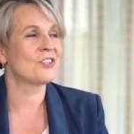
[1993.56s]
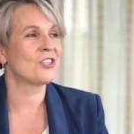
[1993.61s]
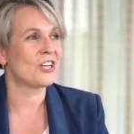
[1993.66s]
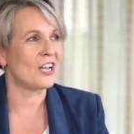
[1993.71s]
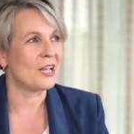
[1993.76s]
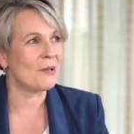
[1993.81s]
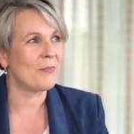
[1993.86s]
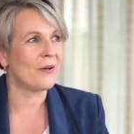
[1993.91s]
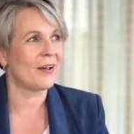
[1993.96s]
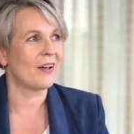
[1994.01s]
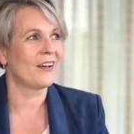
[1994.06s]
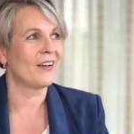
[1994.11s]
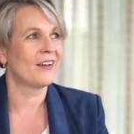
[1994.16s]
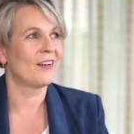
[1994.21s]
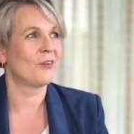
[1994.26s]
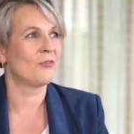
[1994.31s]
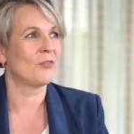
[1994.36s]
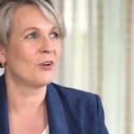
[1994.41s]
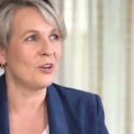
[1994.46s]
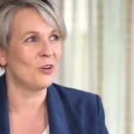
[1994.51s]
cheaper,
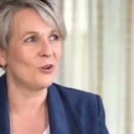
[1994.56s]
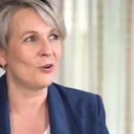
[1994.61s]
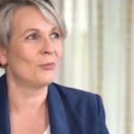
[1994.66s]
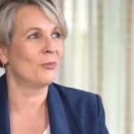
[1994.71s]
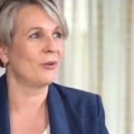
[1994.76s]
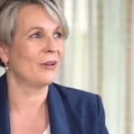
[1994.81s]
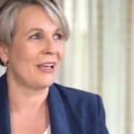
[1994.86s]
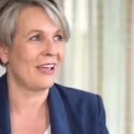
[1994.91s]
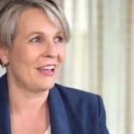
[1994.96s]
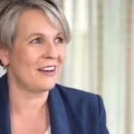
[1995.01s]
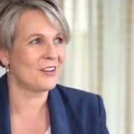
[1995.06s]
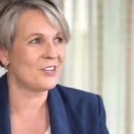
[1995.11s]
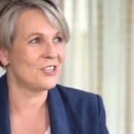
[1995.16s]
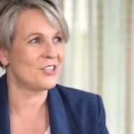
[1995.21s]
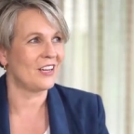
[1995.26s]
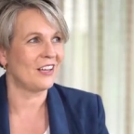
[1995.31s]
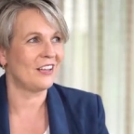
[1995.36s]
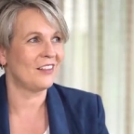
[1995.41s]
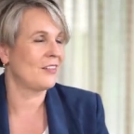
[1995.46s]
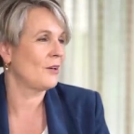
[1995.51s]
renewable
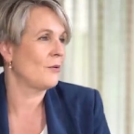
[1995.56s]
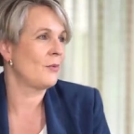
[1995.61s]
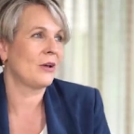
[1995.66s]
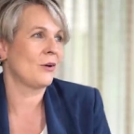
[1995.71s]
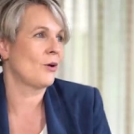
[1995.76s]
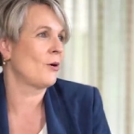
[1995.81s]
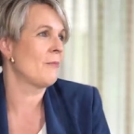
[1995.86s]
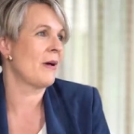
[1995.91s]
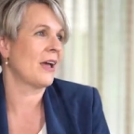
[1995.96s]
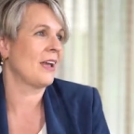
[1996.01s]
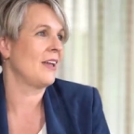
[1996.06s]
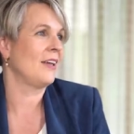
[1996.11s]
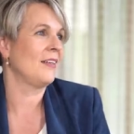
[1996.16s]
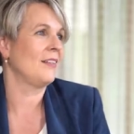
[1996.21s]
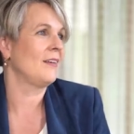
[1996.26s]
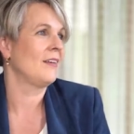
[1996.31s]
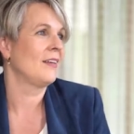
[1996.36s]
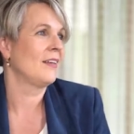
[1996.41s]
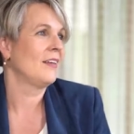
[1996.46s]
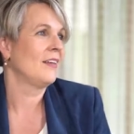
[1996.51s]
energy that we're not
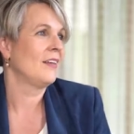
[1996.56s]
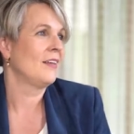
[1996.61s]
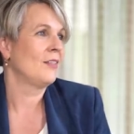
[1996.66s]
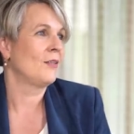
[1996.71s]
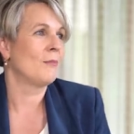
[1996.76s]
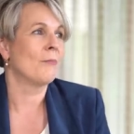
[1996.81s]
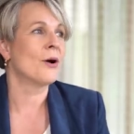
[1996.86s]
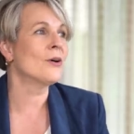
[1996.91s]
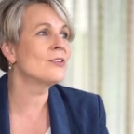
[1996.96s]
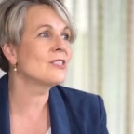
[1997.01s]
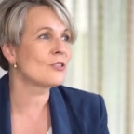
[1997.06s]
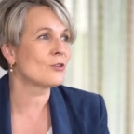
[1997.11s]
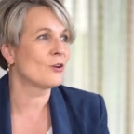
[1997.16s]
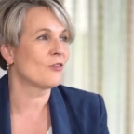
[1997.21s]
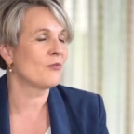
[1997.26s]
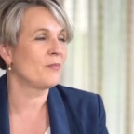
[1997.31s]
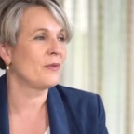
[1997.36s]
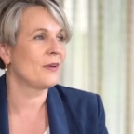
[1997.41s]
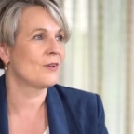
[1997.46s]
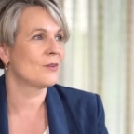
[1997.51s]
making the most
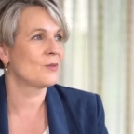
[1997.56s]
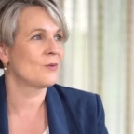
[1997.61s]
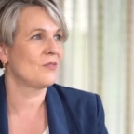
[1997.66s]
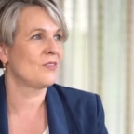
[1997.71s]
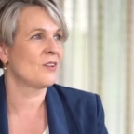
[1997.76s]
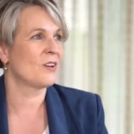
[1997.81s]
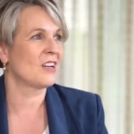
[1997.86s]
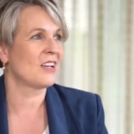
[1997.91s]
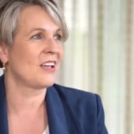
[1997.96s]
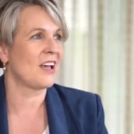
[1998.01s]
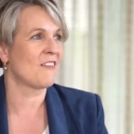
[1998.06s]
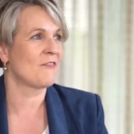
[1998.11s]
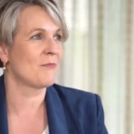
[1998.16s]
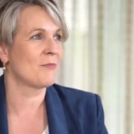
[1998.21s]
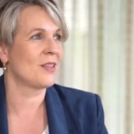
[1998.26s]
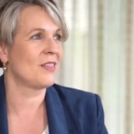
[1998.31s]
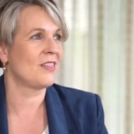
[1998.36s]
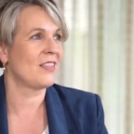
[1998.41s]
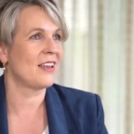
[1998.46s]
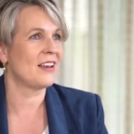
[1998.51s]
of because we've got a
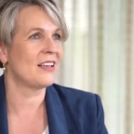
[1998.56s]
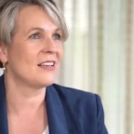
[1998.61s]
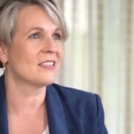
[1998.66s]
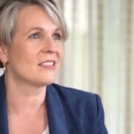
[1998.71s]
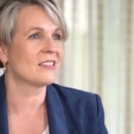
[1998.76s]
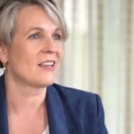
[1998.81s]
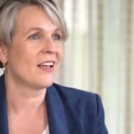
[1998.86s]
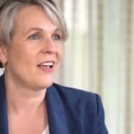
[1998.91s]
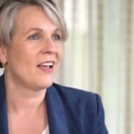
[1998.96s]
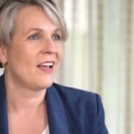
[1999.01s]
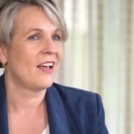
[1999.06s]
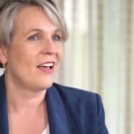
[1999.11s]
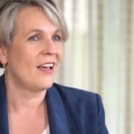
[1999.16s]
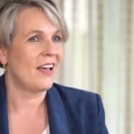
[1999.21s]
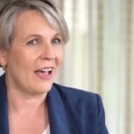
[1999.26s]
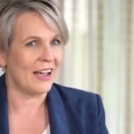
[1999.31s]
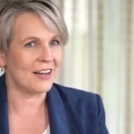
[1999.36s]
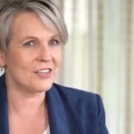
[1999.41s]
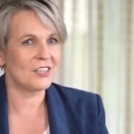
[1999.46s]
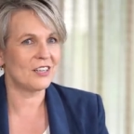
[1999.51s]
government that is
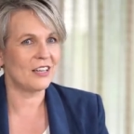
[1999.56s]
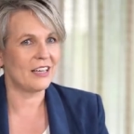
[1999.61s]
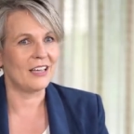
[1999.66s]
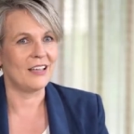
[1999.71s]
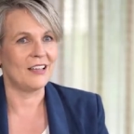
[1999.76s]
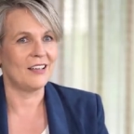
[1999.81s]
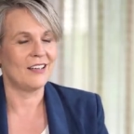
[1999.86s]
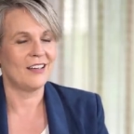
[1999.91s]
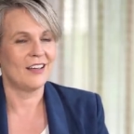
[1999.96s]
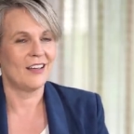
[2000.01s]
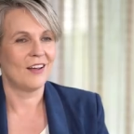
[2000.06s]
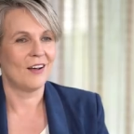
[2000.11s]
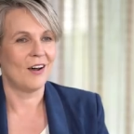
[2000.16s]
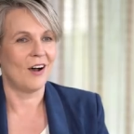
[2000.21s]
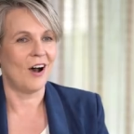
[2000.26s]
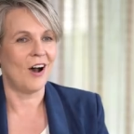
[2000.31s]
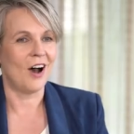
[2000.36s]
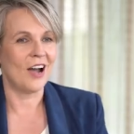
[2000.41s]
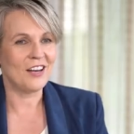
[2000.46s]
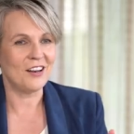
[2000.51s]
actually
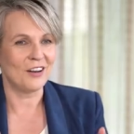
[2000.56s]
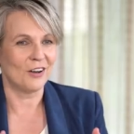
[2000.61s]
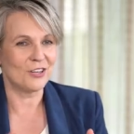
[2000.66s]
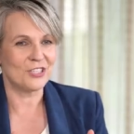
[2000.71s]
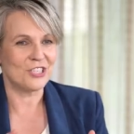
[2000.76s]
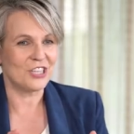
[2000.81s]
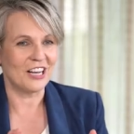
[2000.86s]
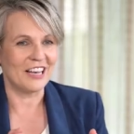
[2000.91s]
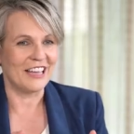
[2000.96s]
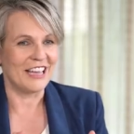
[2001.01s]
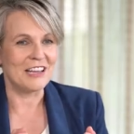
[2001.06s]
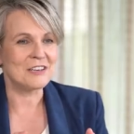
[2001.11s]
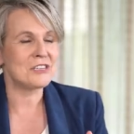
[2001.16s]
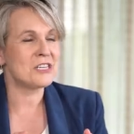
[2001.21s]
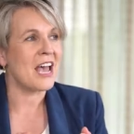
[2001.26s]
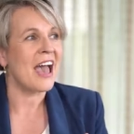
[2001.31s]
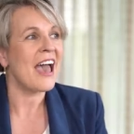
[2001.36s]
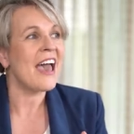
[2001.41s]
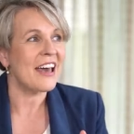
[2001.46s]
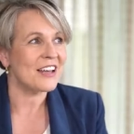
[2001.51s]
ideologically
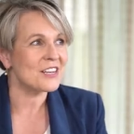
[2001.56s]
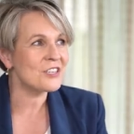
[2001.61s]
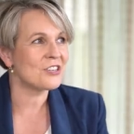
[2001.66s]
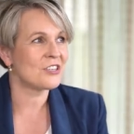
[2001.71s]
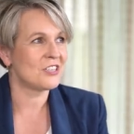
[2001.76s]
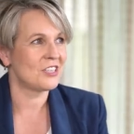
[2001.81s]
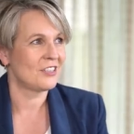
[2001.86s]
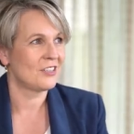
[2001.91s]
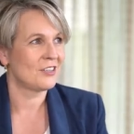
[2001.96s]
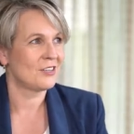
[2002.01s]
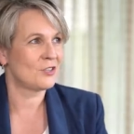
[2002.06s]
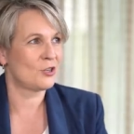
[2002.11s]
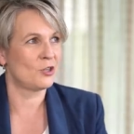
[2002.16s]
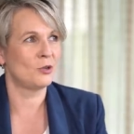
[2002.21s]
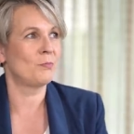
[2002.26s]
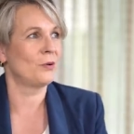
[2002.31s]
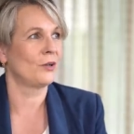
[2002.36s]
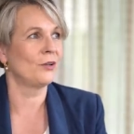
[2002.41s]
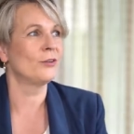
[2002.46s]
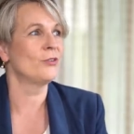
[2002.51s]
attached
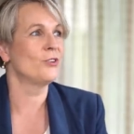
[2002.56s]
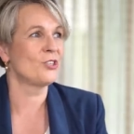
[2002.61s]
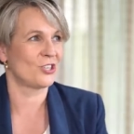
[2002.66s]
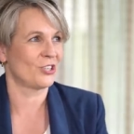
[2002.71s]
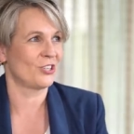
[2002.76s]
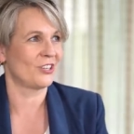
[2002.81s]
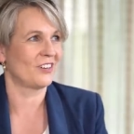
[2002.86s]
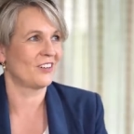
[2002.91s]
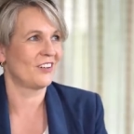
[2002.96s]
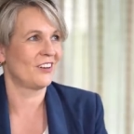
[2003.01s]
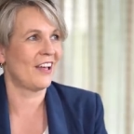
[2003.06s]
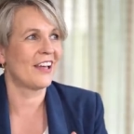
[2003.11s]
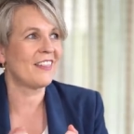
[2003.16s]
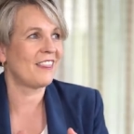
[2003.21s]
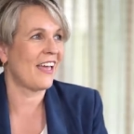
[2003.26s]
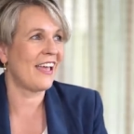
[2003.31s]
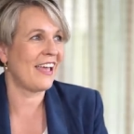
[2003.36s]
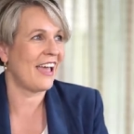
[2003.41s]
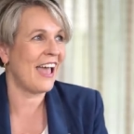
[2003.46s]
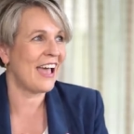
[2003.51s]
to pollution.
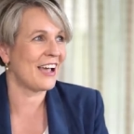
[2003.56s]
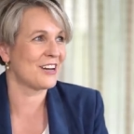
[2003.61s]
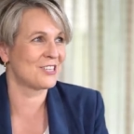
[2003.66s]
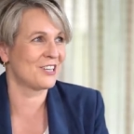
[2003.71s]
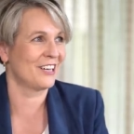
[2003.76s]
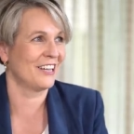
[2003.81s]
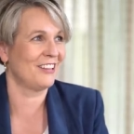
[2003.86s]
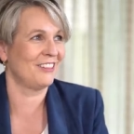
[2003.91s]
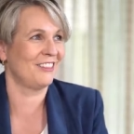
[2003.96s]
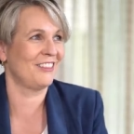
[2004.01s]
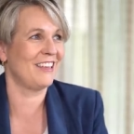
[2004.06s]
Like they actually